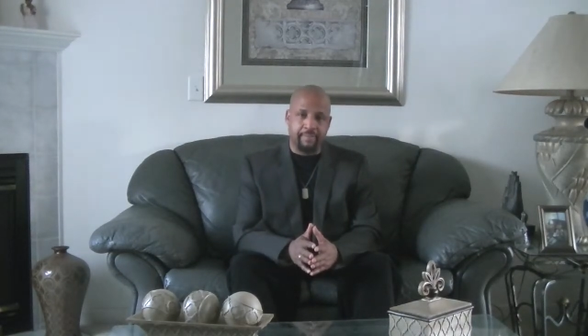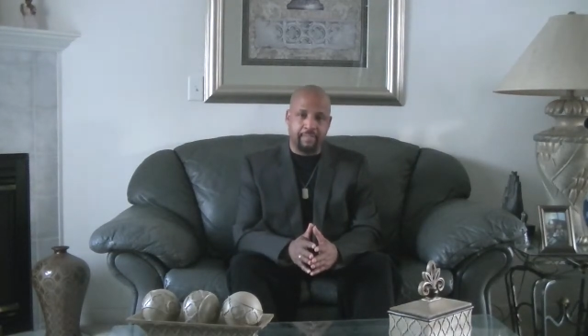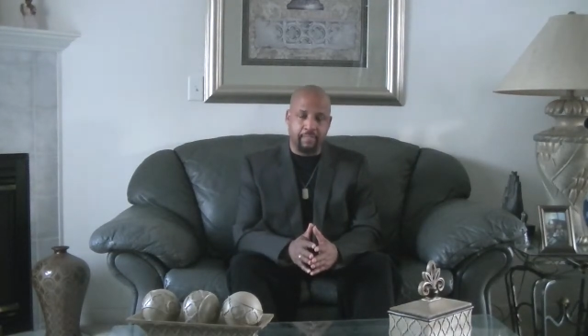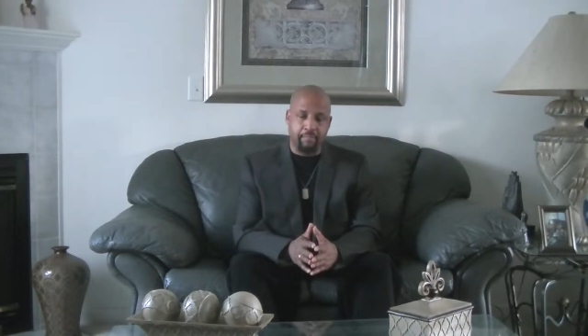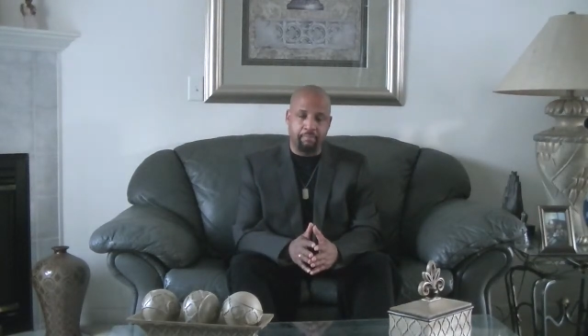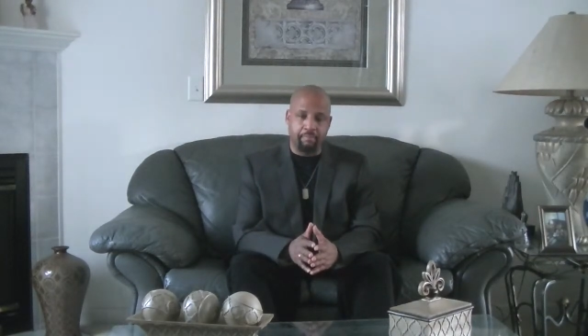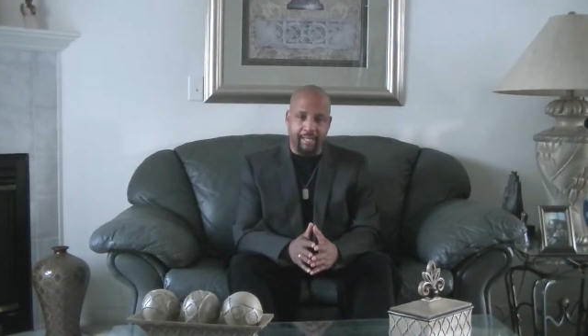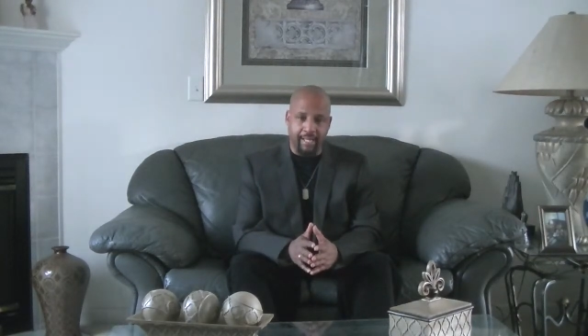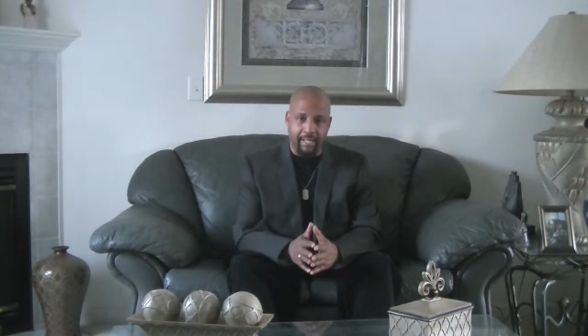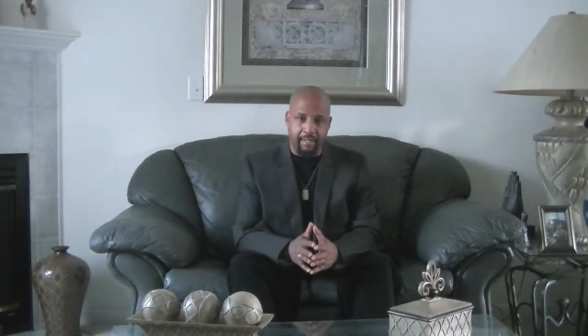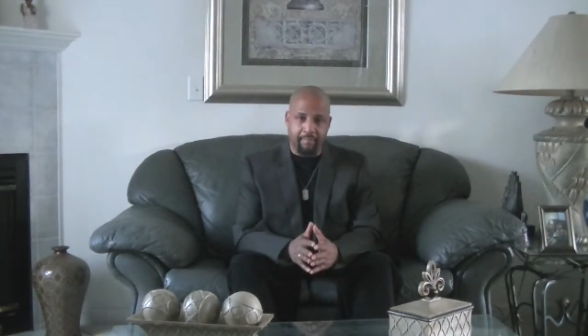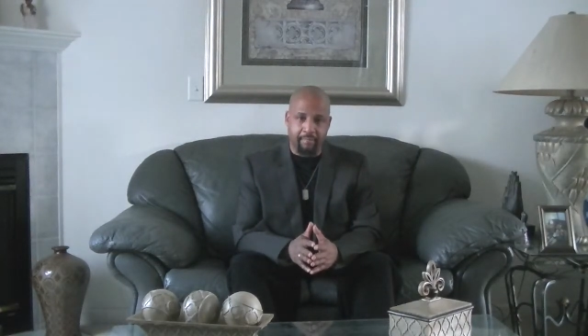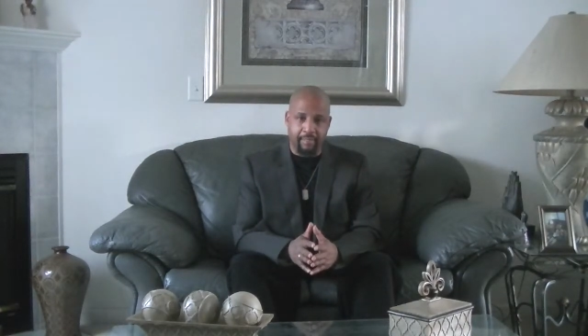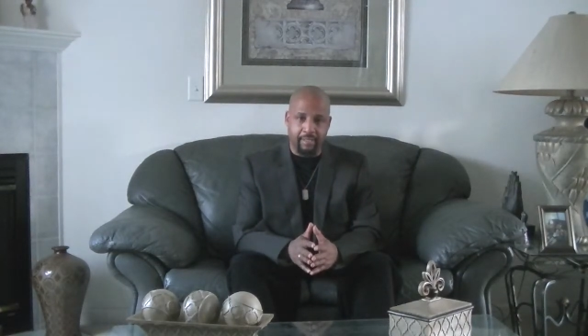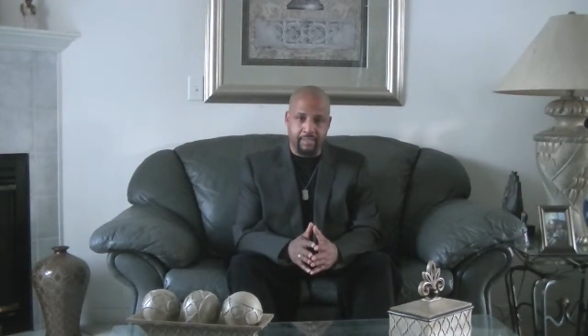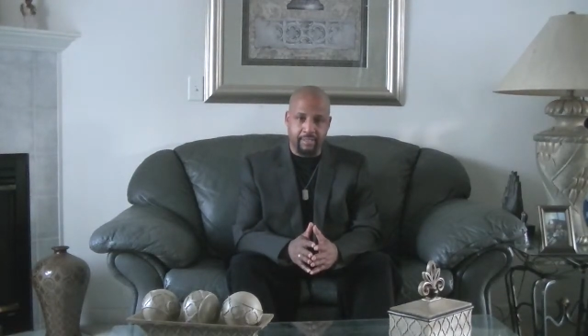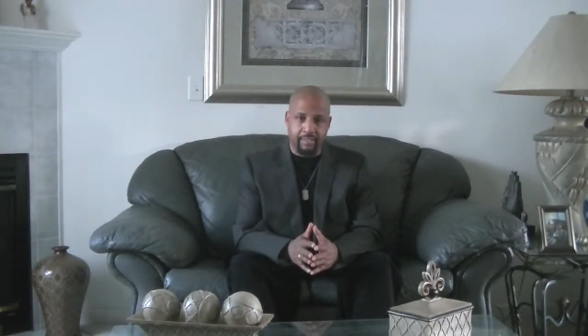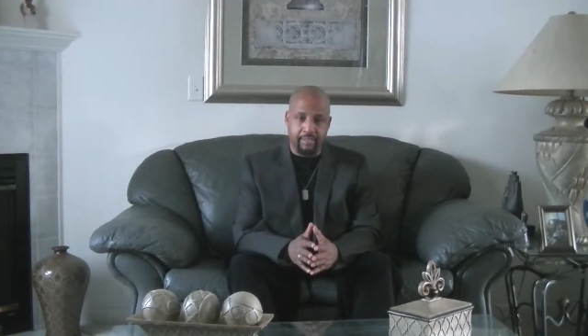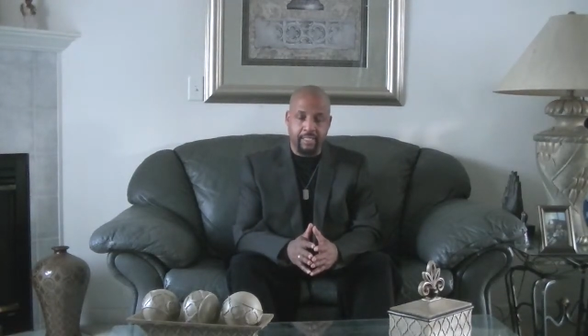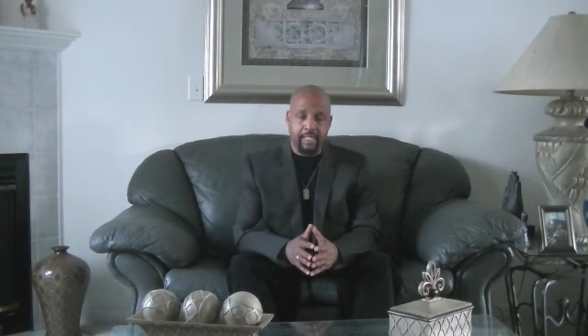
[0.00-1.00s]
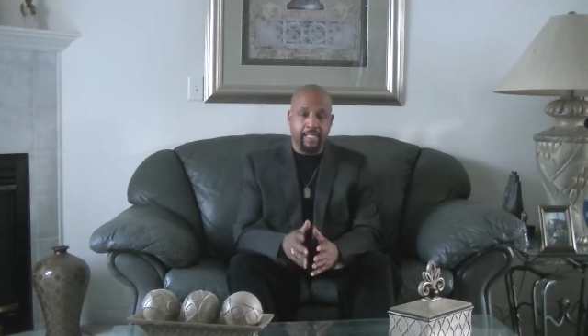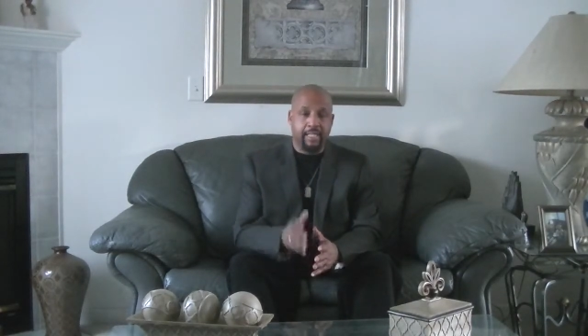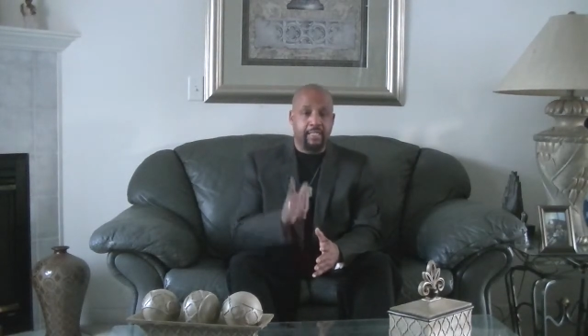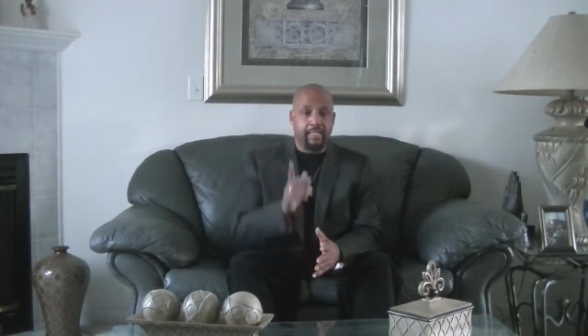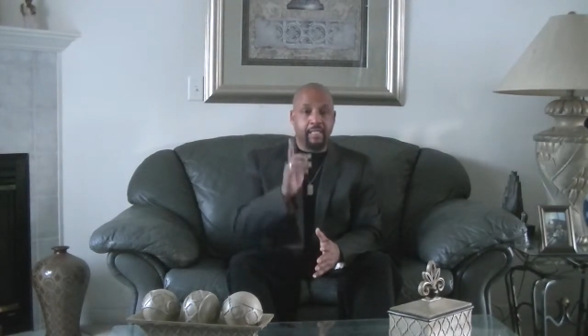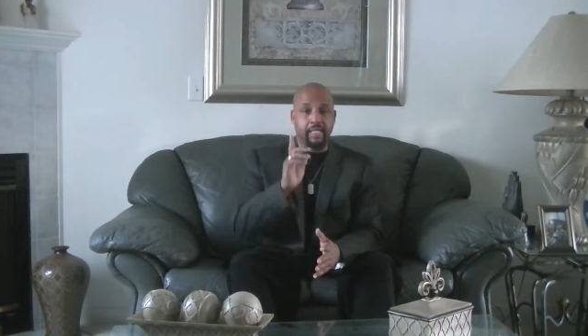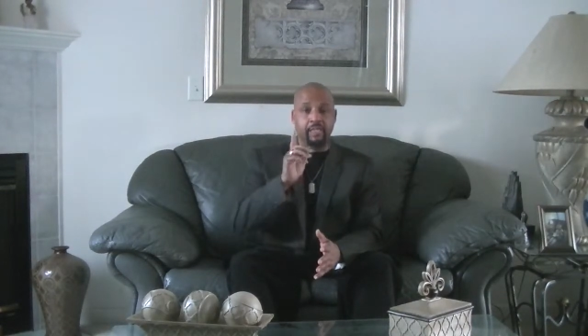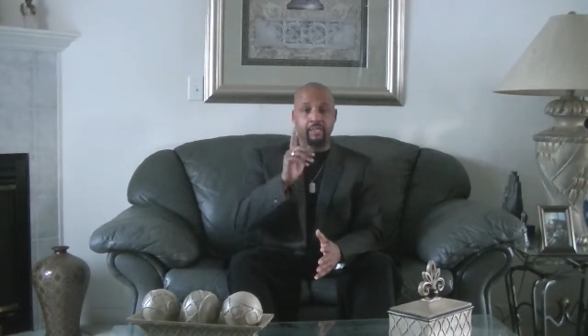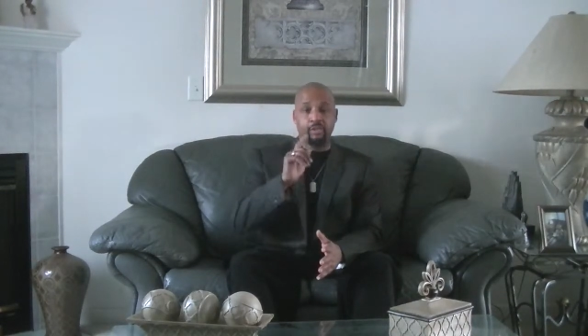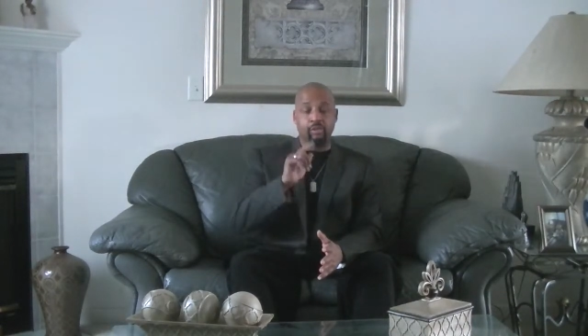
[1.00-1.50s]
commandments,
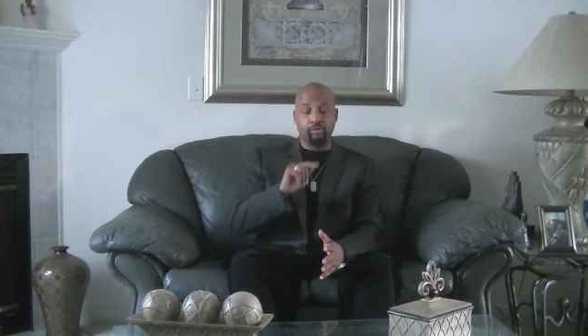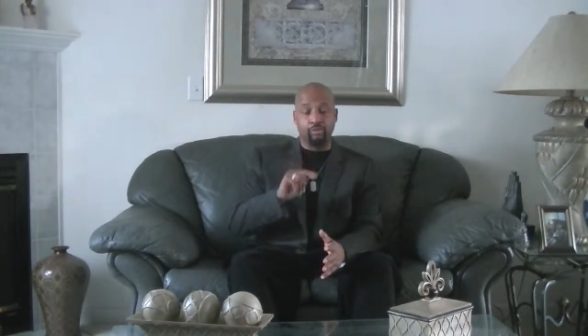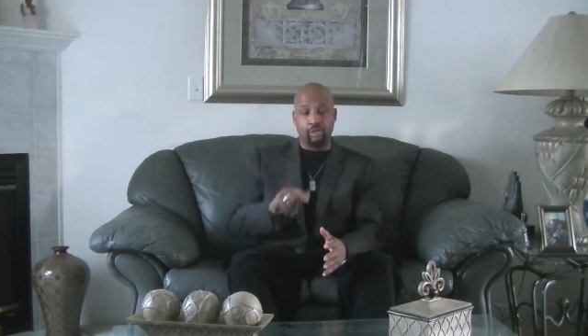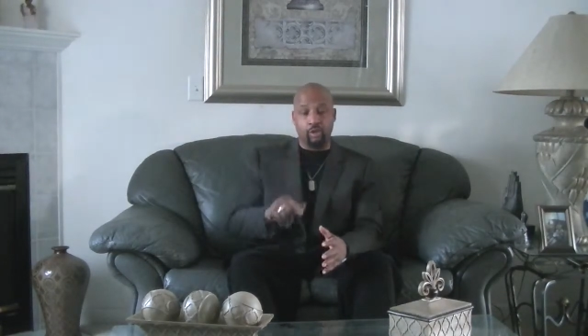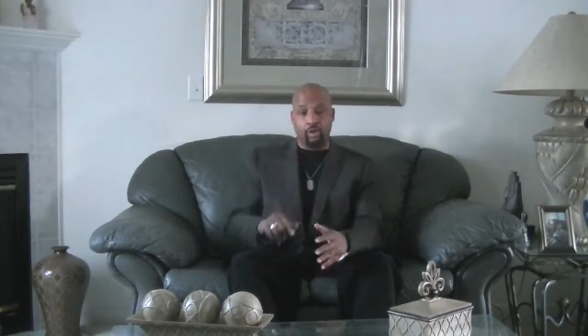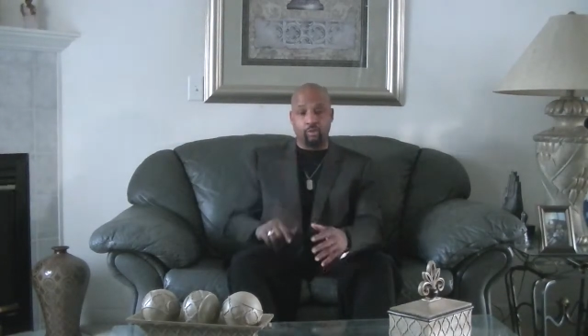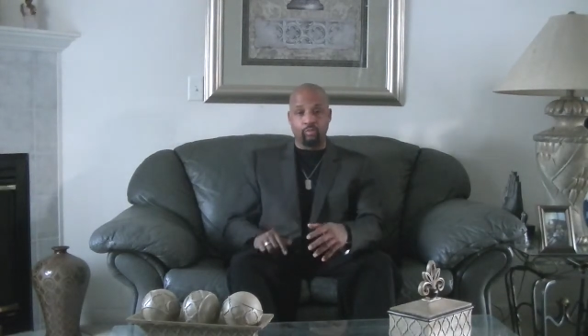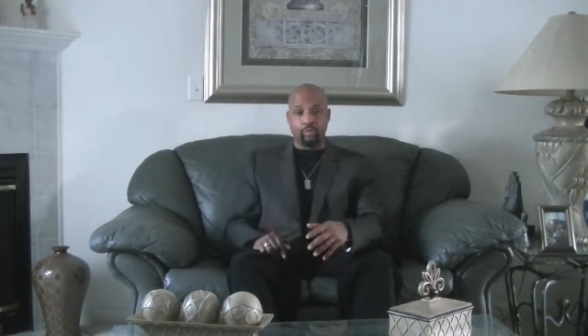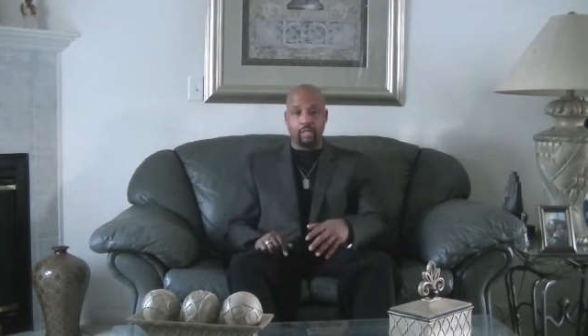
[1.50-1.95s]
then you don't